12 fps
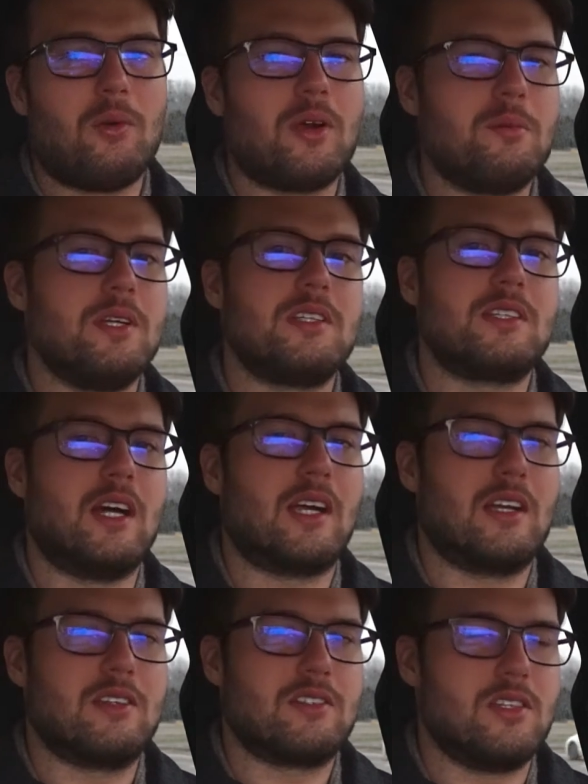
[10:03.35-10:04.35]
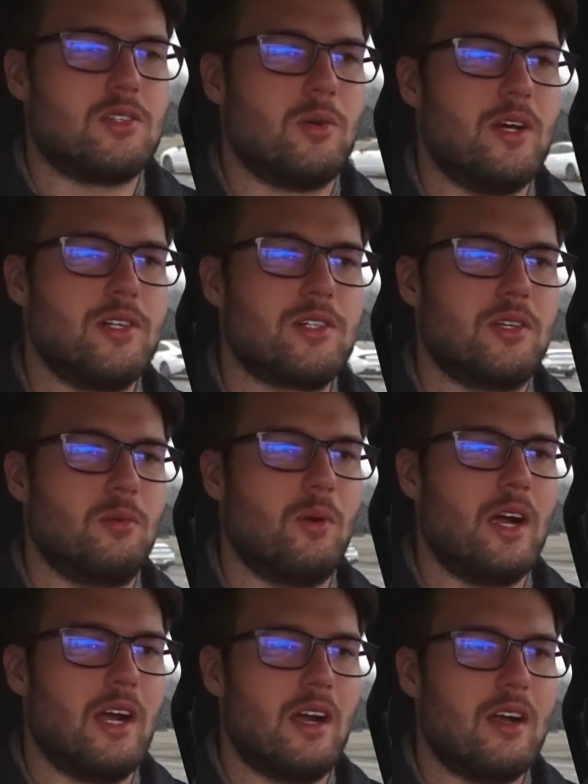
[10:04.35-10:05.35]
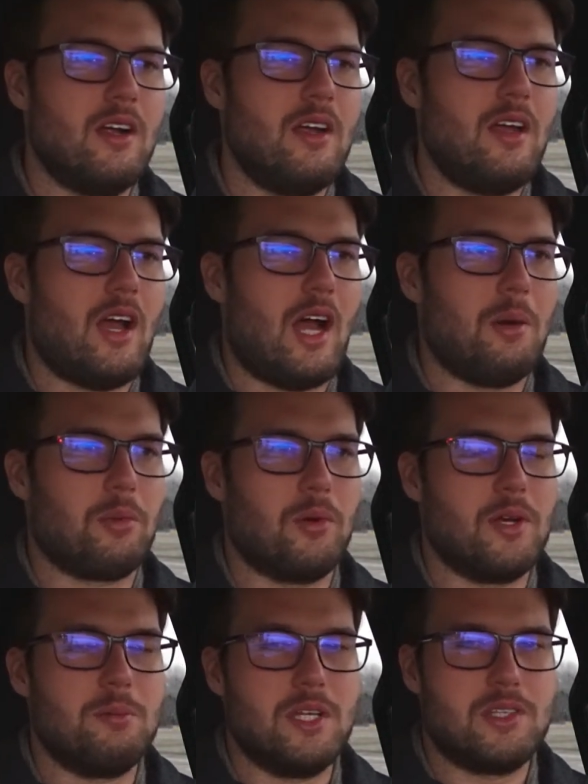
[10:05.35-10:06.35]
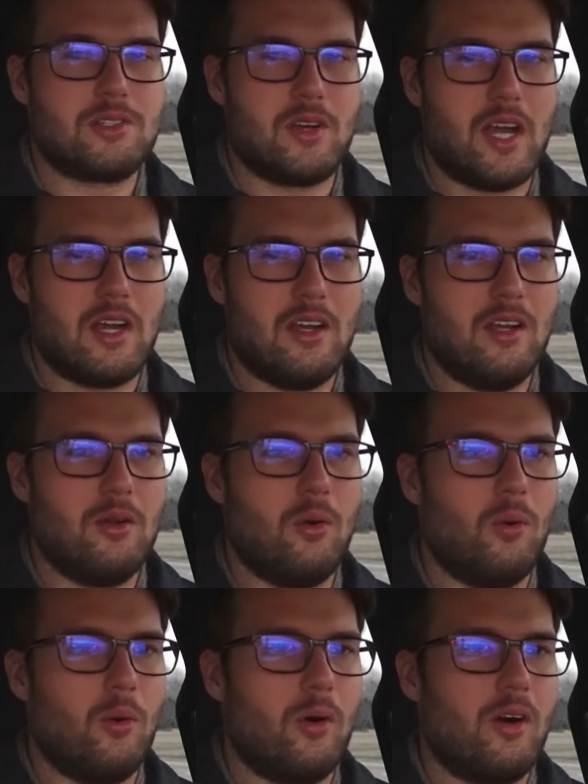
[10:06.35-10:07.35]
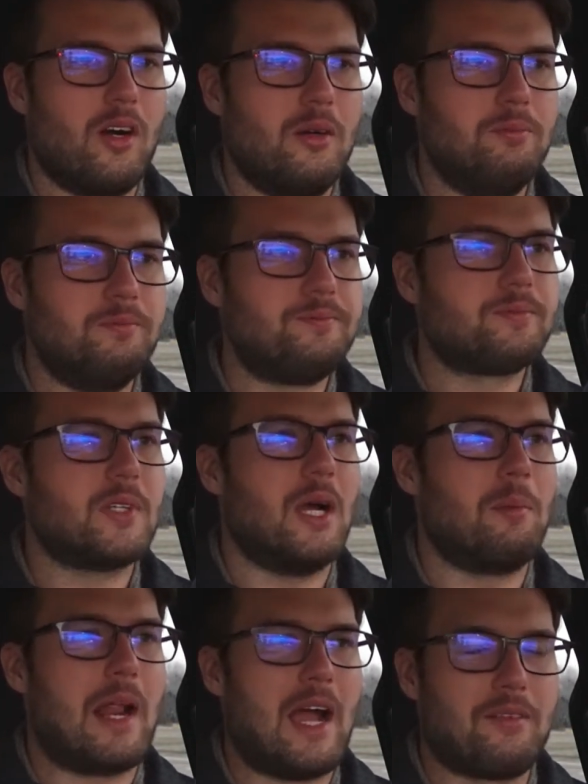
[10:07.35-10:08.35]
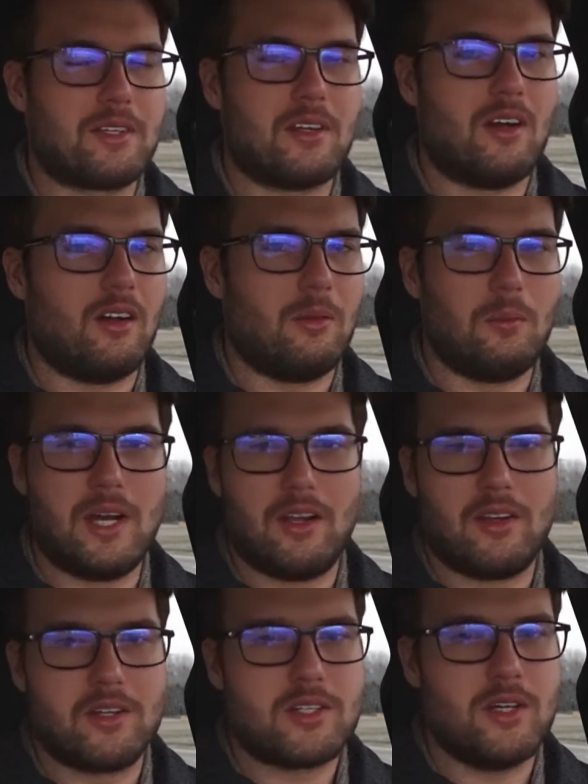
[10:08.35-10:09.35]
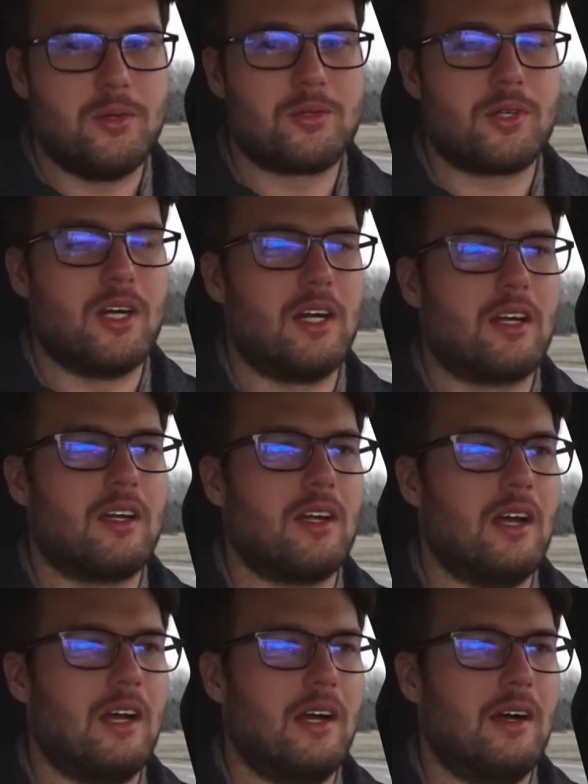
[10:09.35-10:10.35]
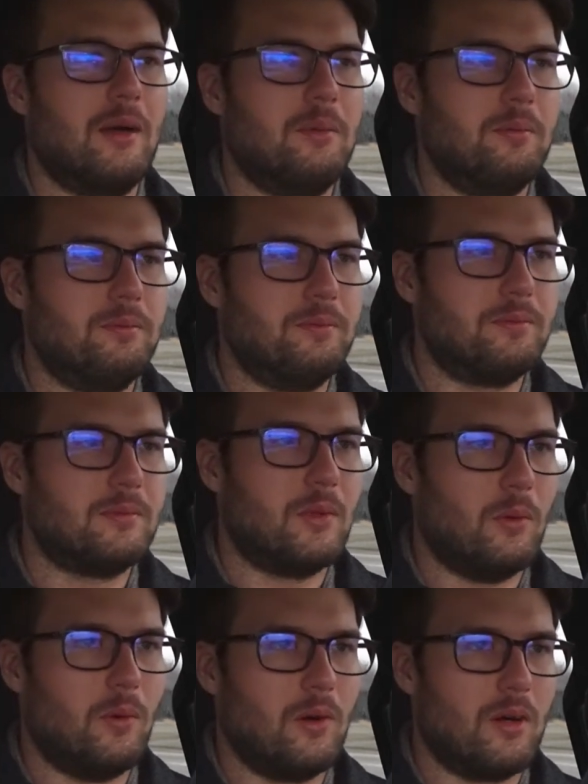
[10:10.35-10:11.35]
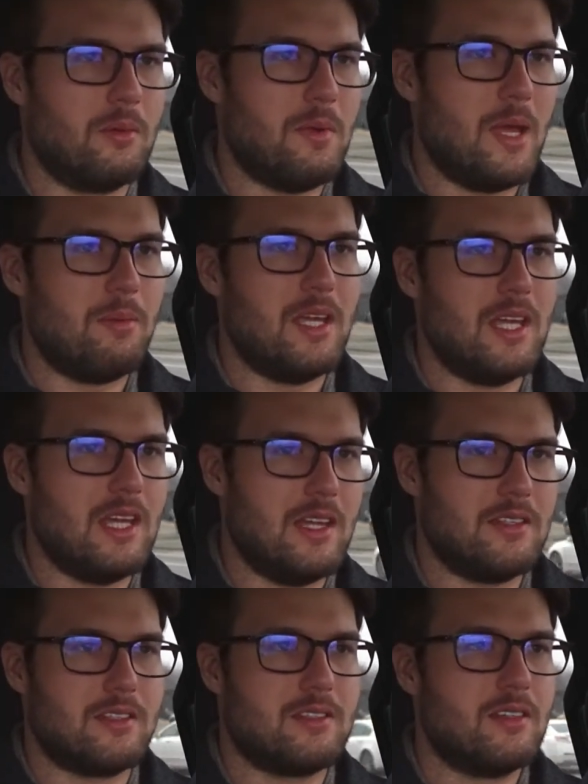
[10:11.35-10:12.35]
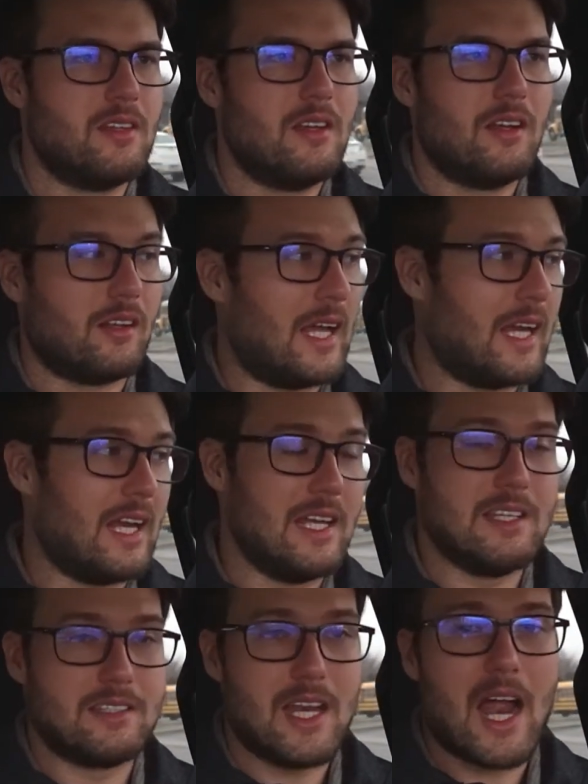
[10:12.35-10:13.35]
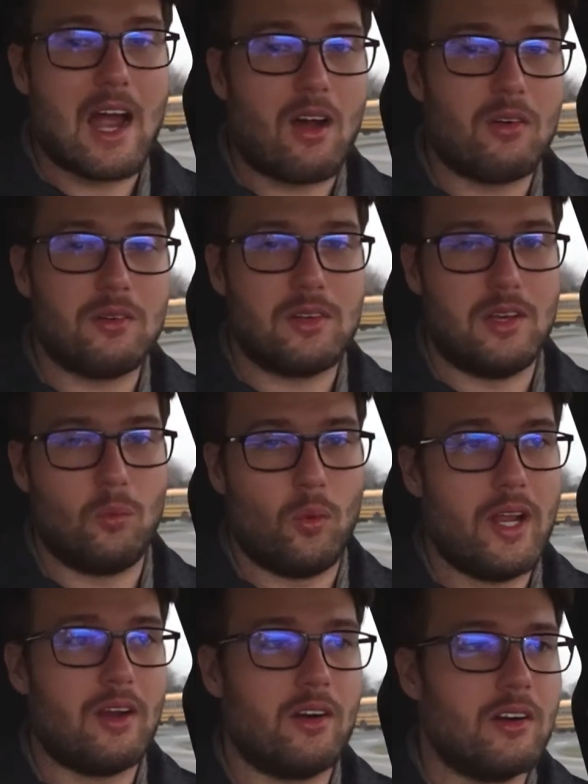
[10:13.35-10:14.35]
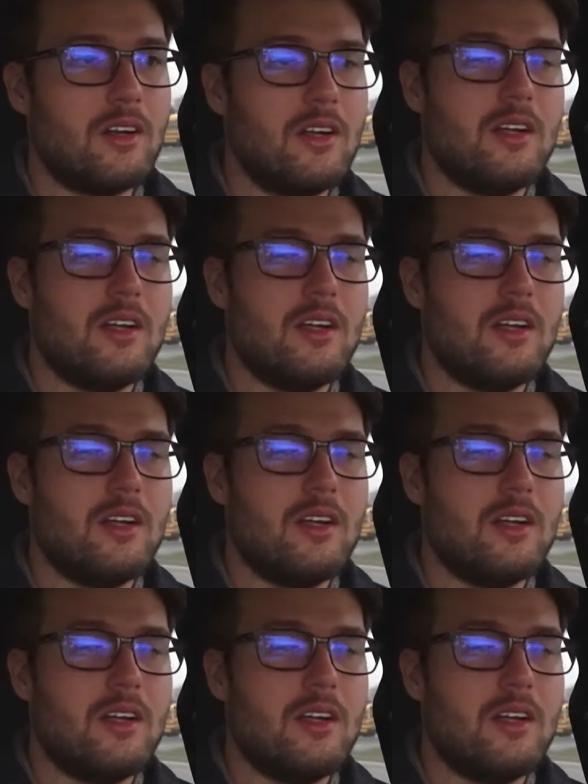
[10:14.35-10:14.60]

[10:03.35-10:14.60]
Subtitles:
want to be stuck in a situation where I'm going to be stranded, or I'm going to have to call and wait on a tow truck, or maybe it's like it is now in winter,